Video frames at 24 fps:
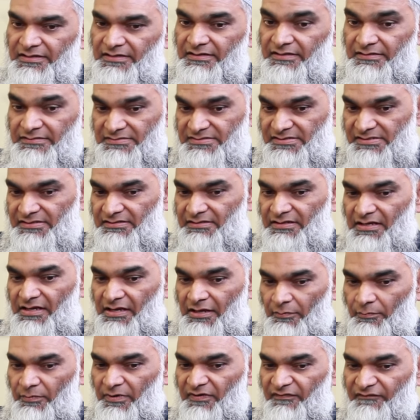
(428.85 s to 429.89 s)
And indeed,
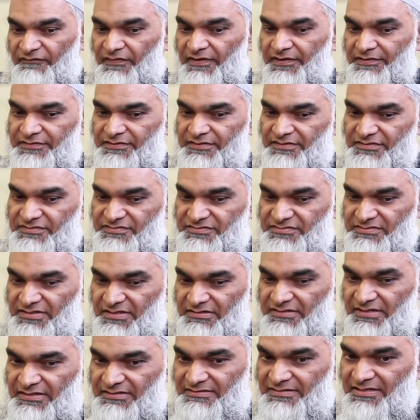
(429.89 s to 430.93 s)
we are finding
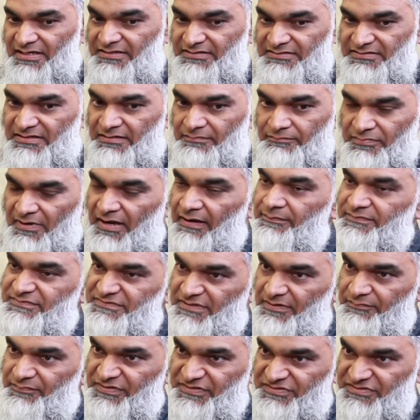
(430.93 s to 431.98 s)
that, that 19 pops
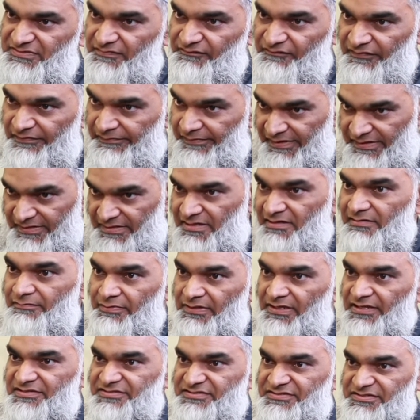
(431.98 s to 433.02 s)
up in some very key
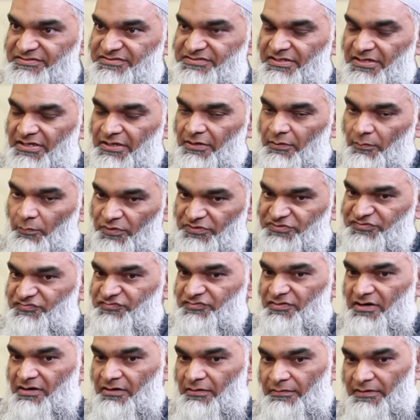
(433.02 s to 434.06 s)
places, which
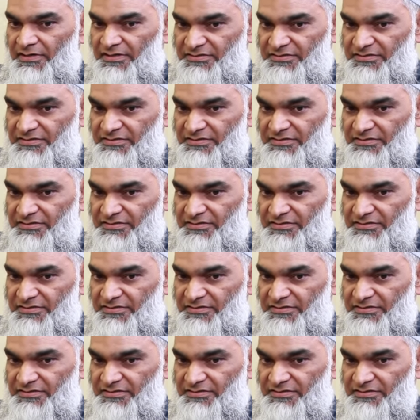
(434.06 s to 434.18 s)
draw our